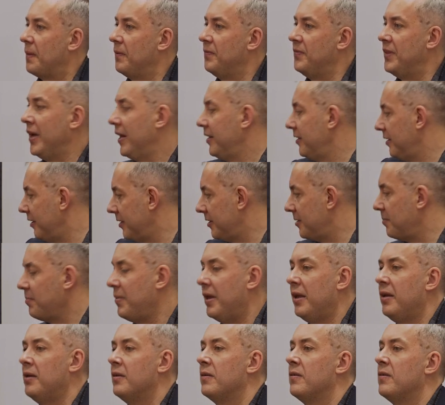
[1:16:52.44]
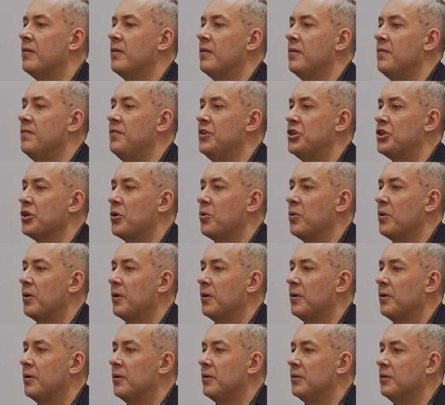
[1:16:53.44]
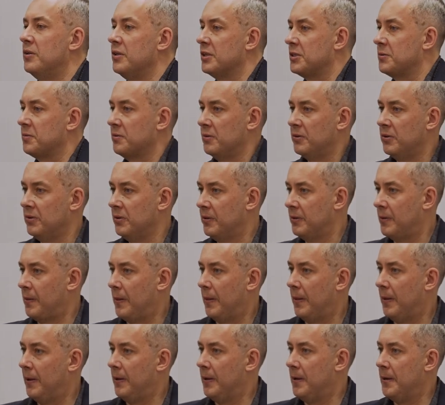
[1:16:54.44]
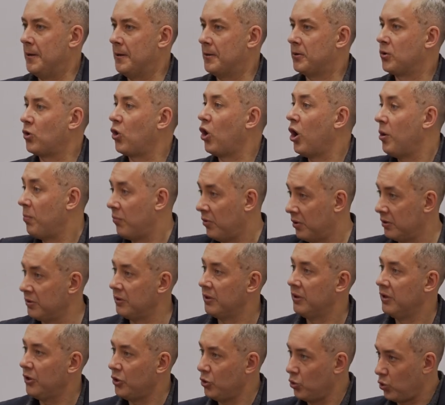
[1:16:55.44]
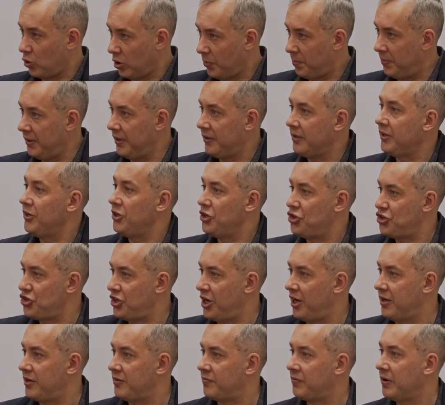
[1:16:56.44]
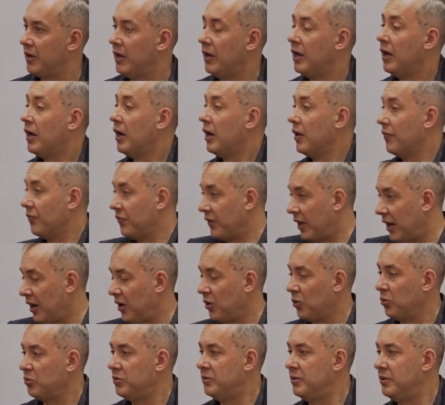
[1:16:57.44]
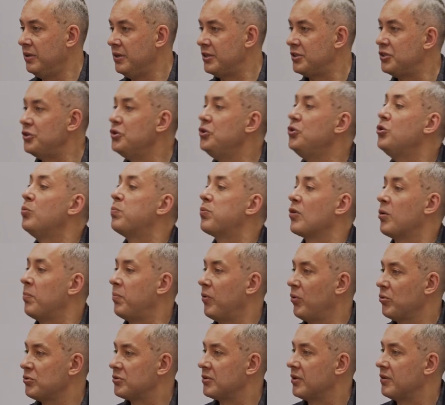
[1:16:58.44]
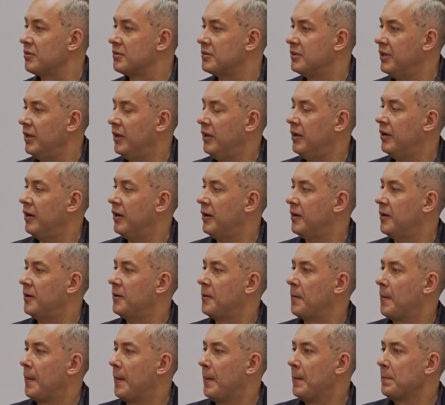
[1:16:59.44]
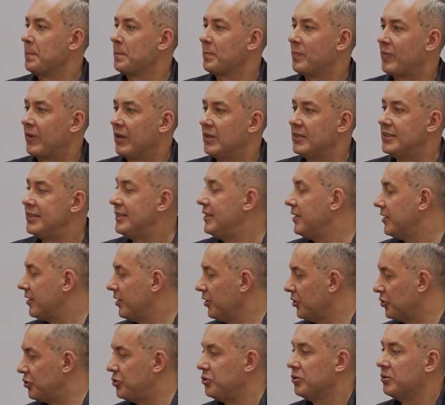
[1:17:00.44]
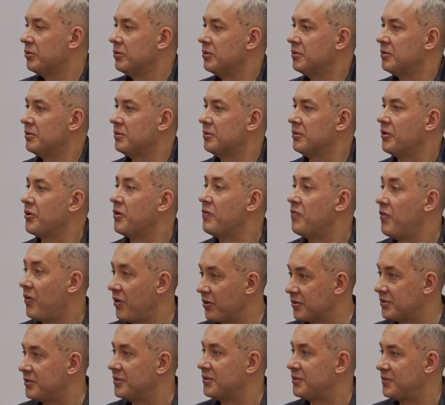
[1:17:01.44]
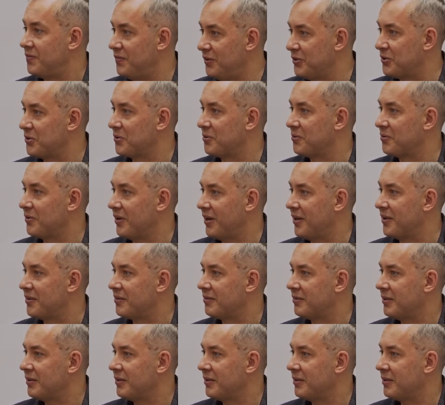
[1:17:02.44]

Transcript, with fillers: then it may veto this uh, common European initiative. Now, these new proposals, they are seeking to reverse this veto, right?